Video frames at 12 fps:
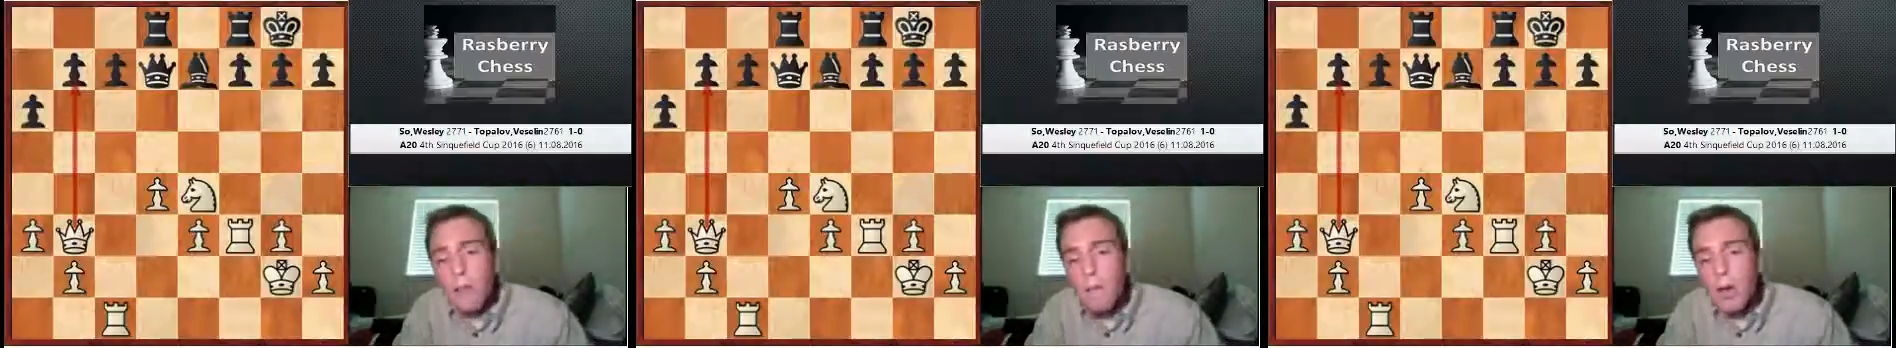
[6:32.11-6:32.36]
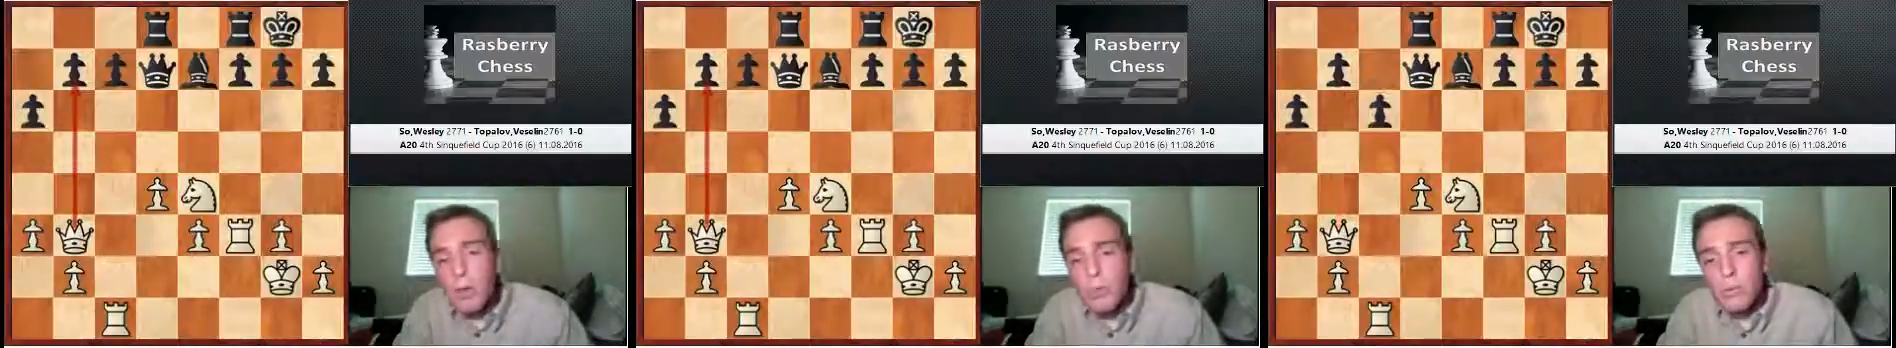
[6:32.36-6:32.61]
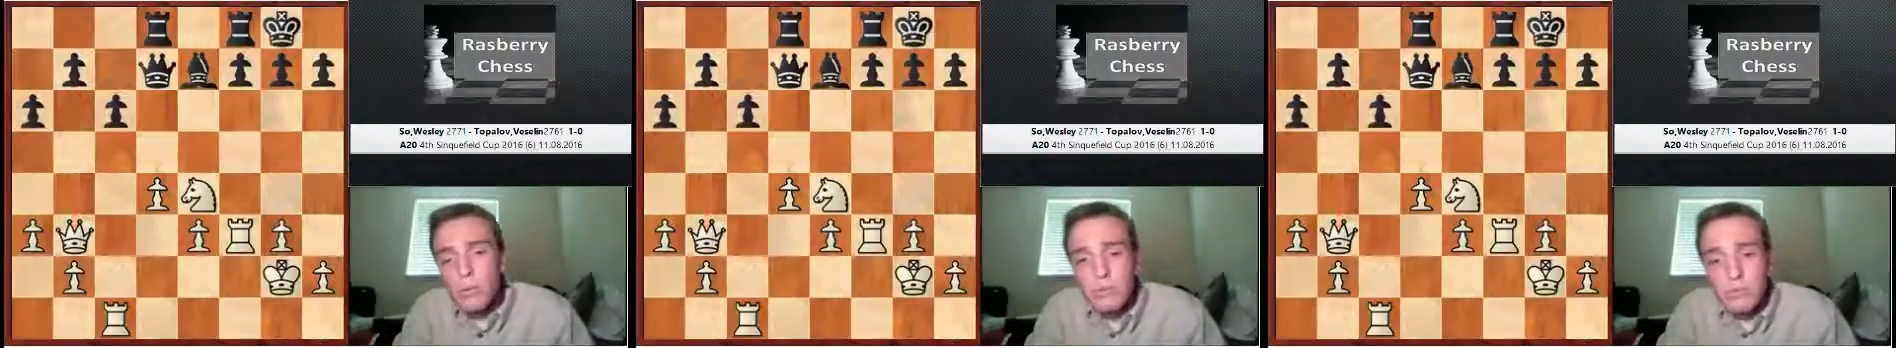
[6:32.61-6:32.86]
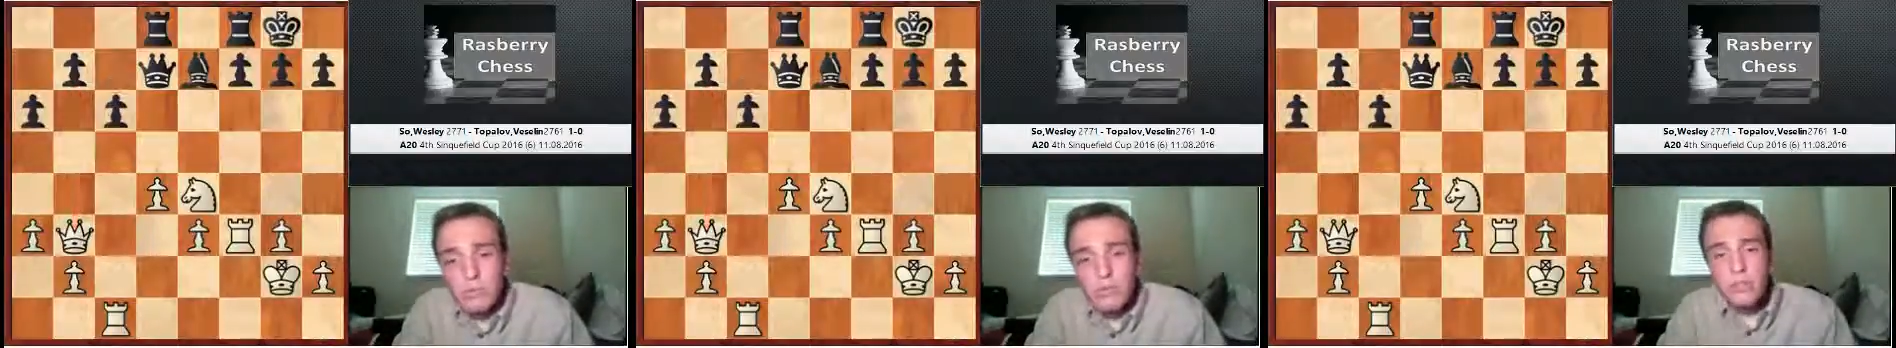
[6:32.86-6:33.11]
But with this
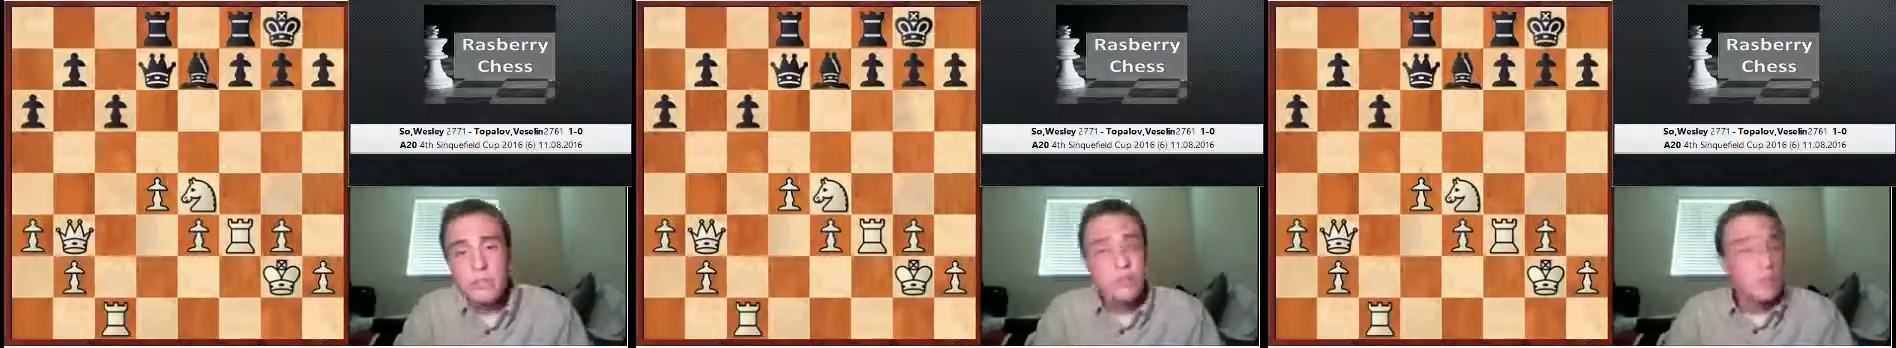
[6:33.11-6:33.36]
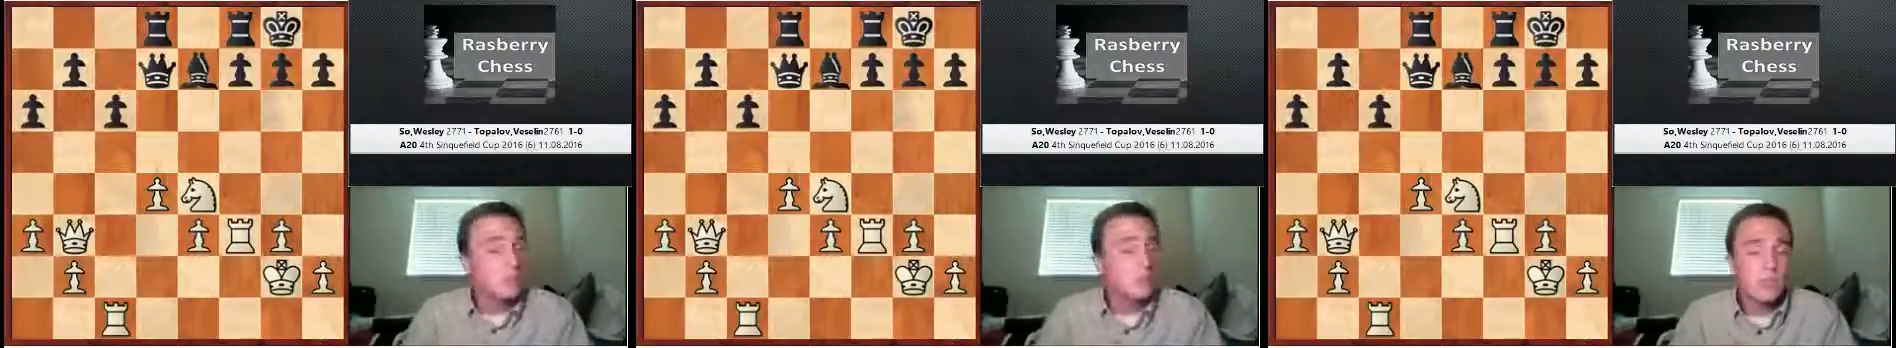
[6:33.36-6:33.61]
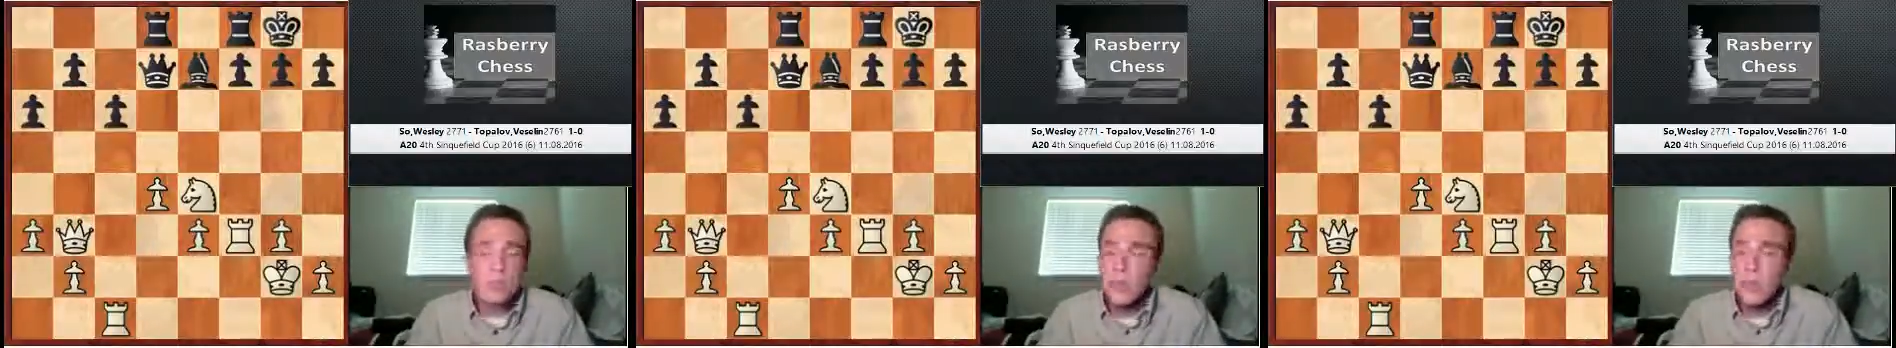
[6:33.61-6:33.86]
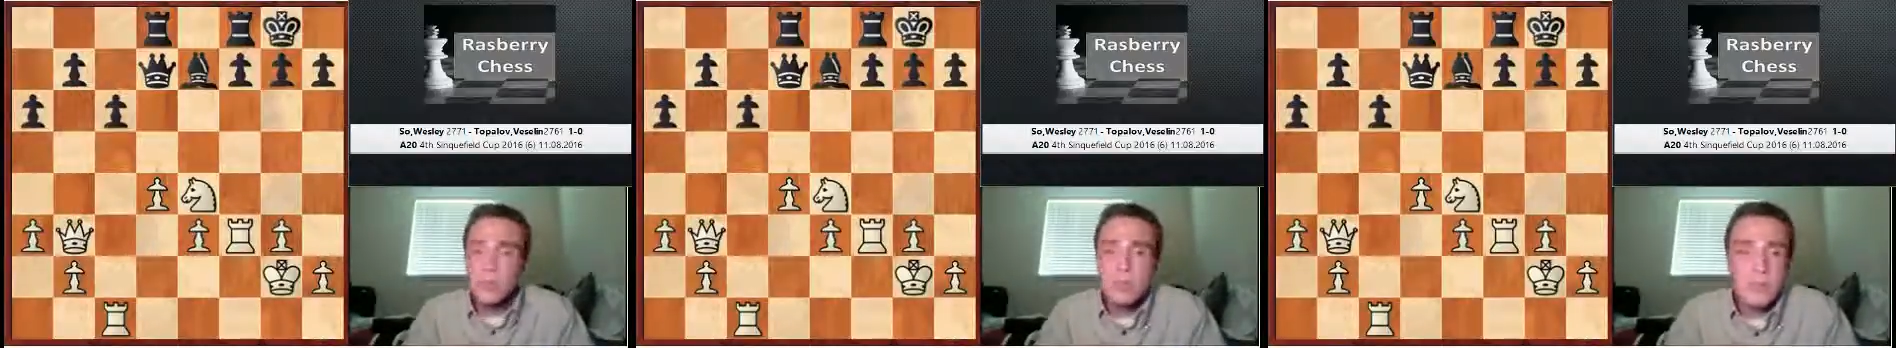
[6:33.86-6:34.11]
move c6, which is
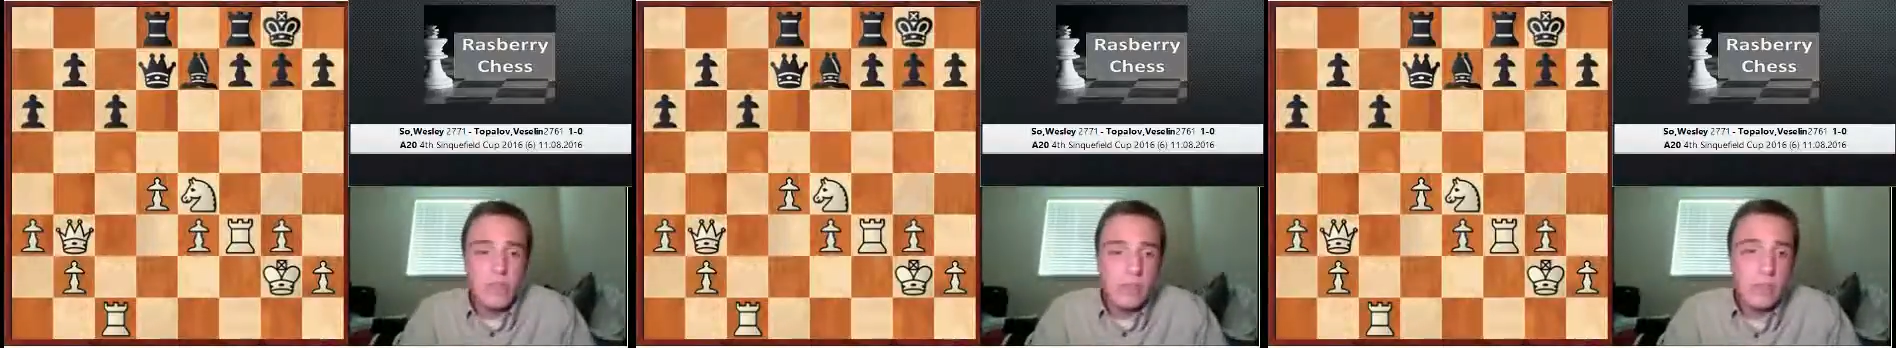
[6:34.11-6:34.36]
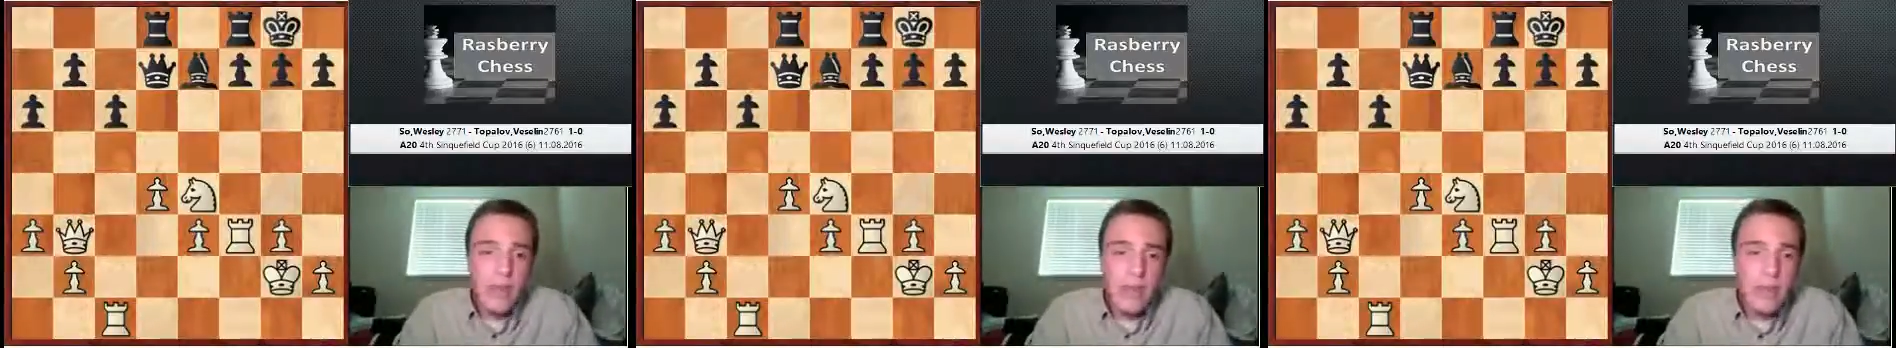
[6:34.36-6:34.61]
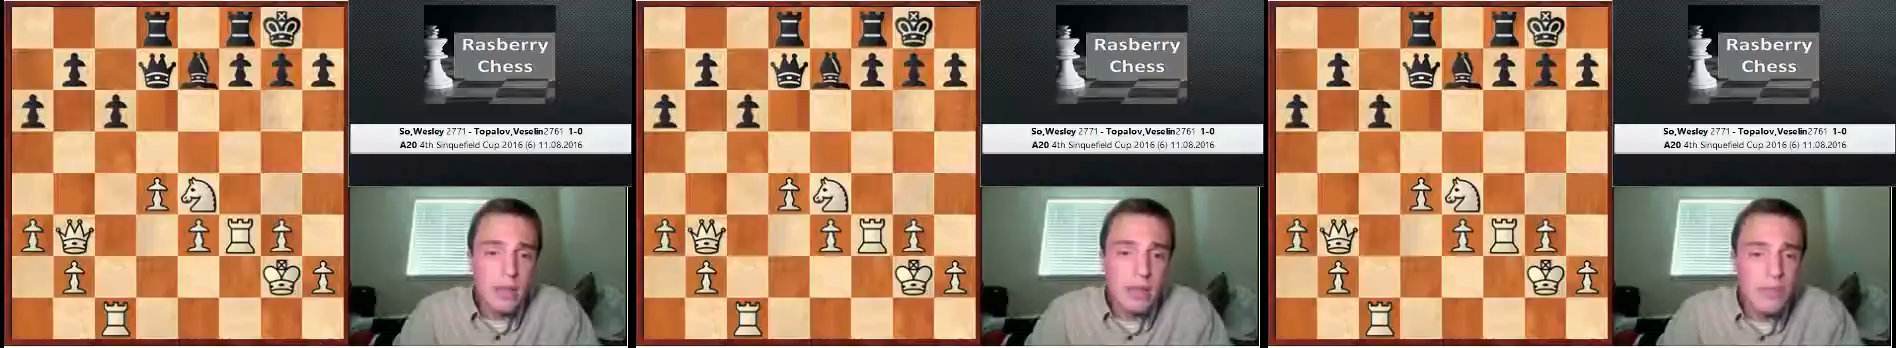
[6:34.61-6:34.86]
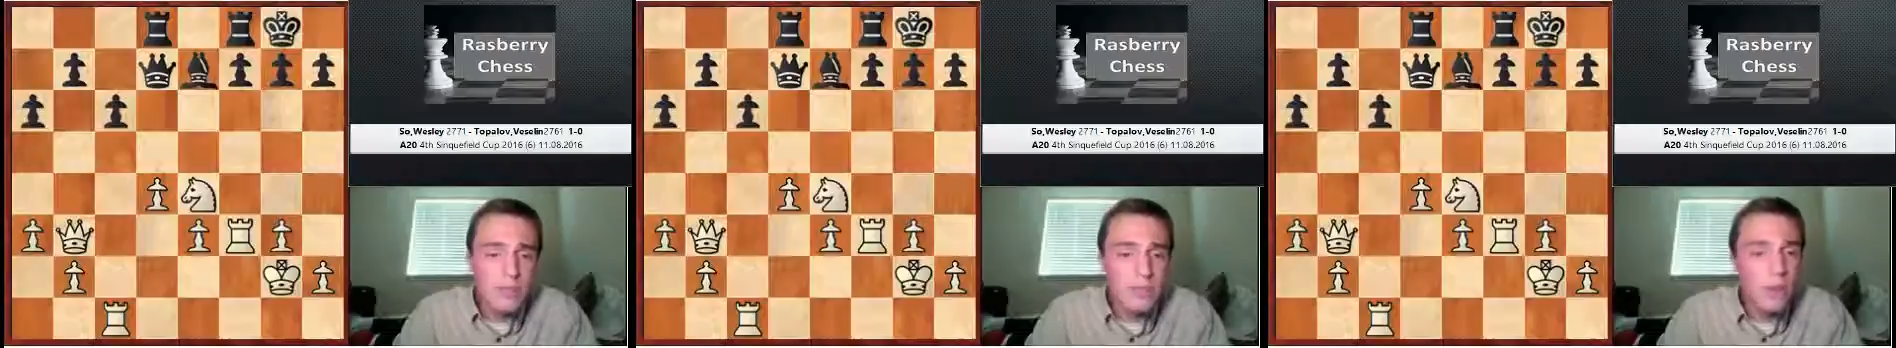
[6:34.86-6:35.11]
not a mistake by any
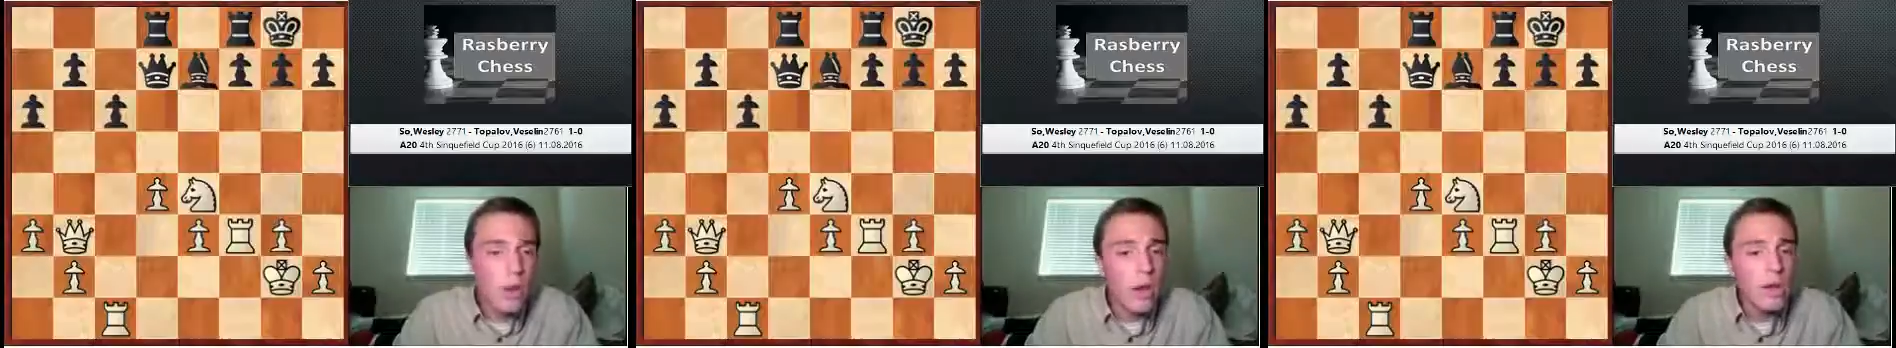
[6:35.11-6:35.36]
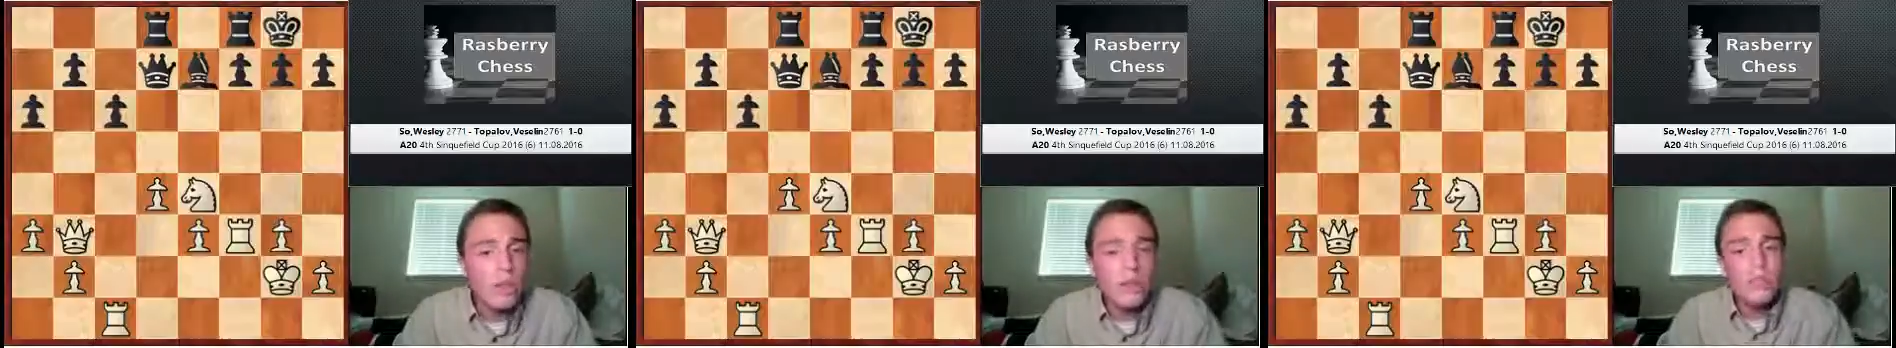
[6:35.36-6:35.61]
means at all,